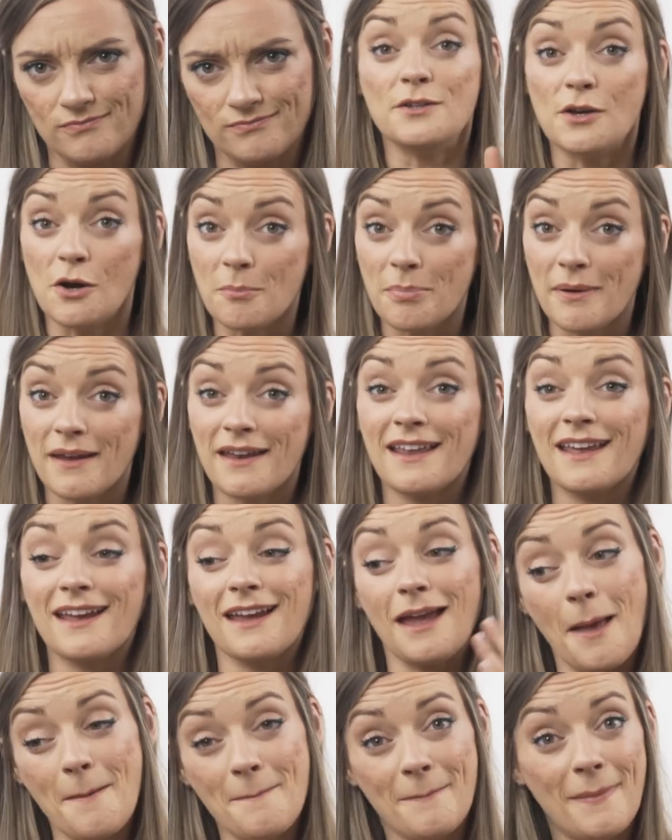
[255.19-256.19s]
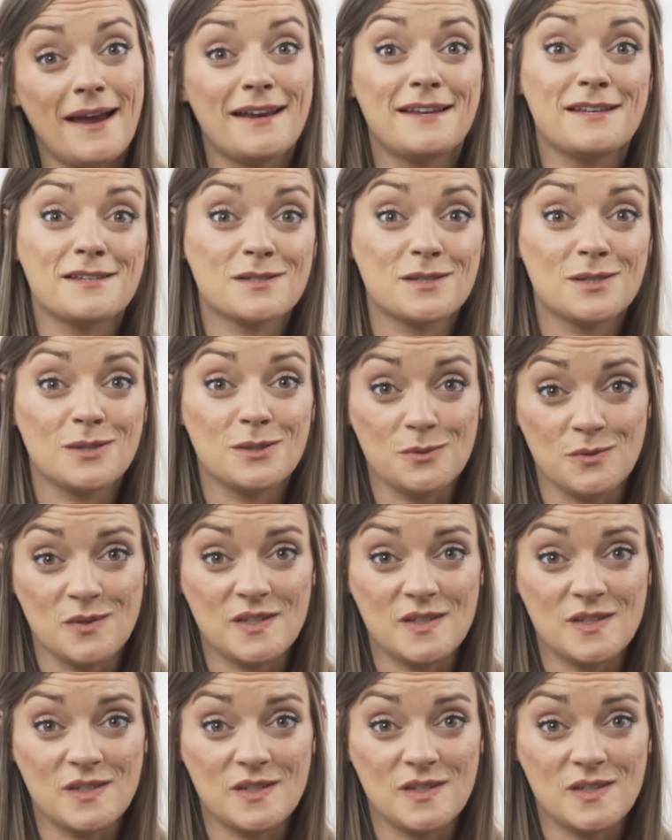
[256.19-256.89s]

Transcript: Don't panic, mine is too.